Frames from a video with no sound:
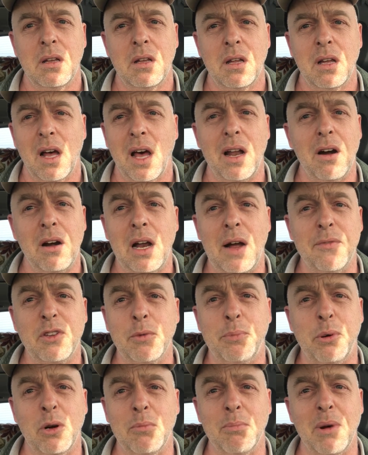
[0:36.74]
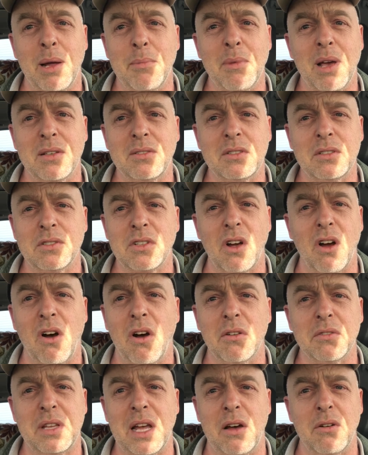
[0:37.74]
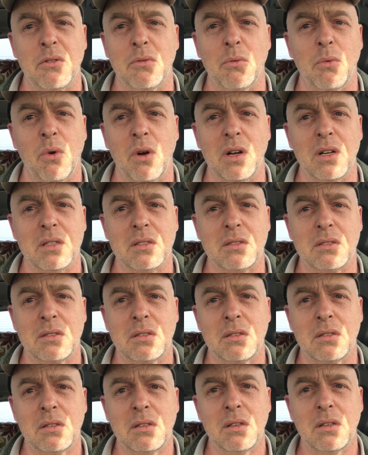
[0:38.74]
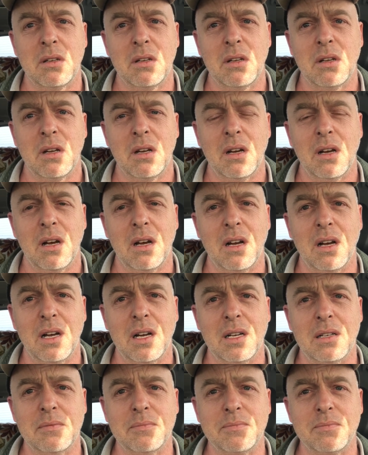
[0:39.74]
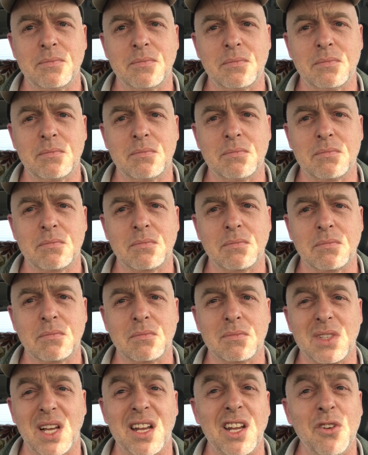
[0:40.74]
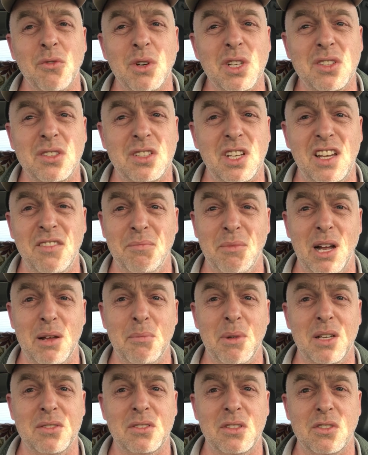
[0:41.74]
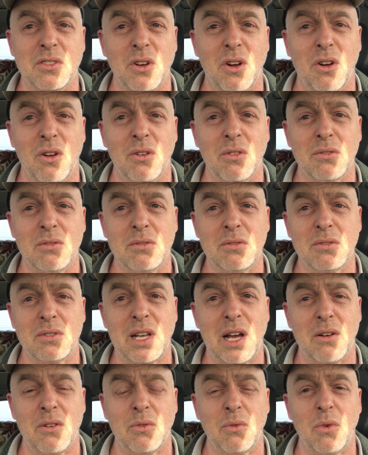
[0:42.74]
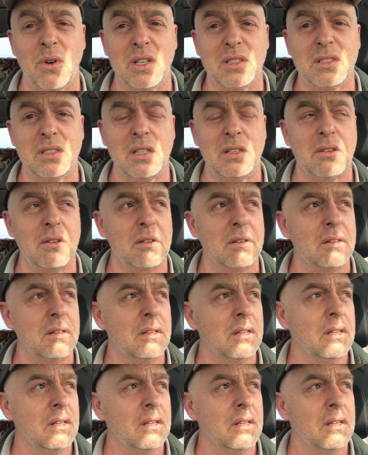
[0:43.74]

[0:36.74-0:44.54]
I don't have to put my message all down at once. I didn't receive my message all down at once either.